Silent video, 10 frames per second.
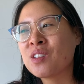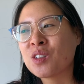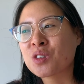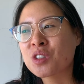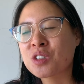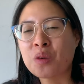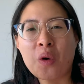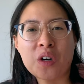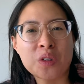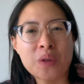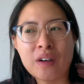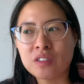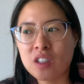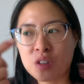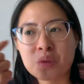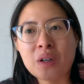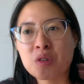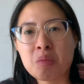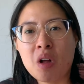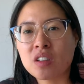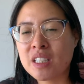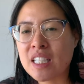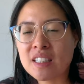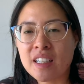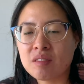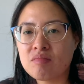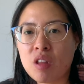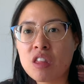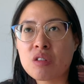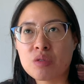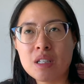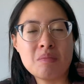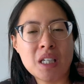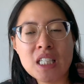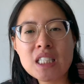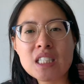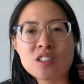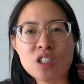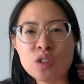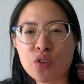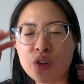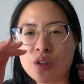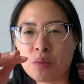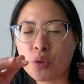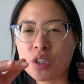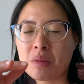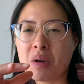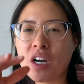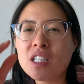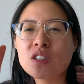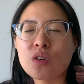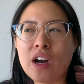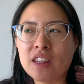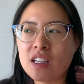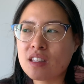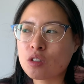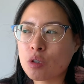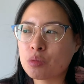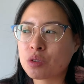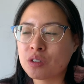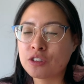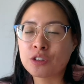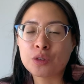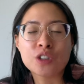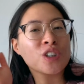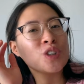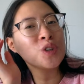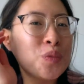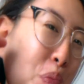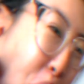you know, just the walk around the block takes like 3 minutes just for their morning potty. So I think that's what we're gonna do.